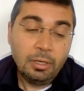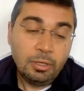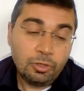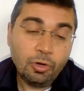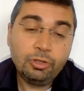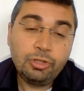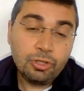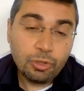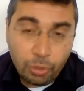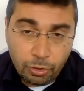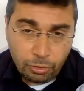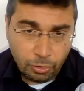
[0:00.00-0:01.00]
So it is
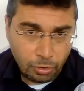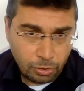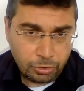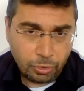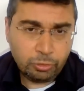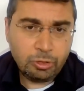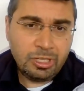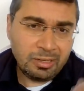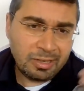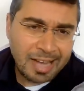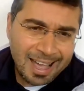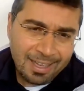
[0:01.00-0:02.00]
good also to
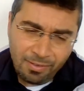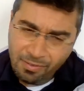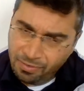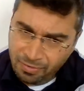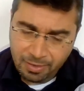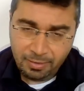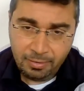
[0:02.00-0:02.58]
derive